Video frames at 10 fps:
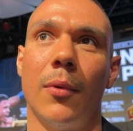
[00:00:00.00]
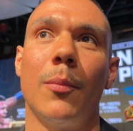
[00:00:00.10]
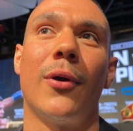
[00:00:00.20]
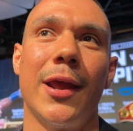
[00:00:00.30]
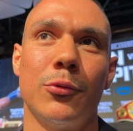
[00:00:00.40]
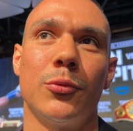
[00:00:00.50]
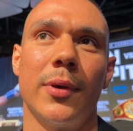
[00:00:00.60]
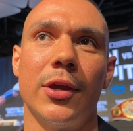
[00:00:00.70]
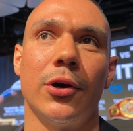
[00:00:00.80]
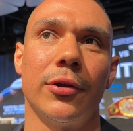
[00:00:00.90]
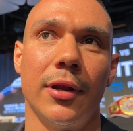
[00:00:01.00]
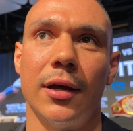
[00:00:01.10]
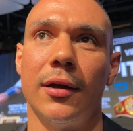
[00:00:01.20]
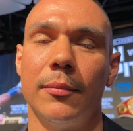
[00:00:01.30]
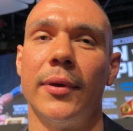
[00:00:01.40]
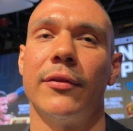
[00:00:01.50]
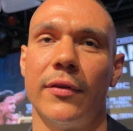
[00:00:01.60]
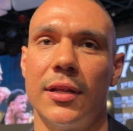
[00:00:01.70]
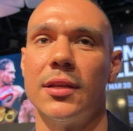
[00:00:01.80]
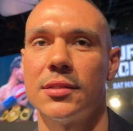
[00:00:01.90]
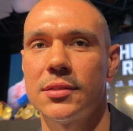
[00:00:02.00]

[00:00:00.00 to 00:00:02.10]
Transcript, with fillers: my brain would be on uh, Benavidez.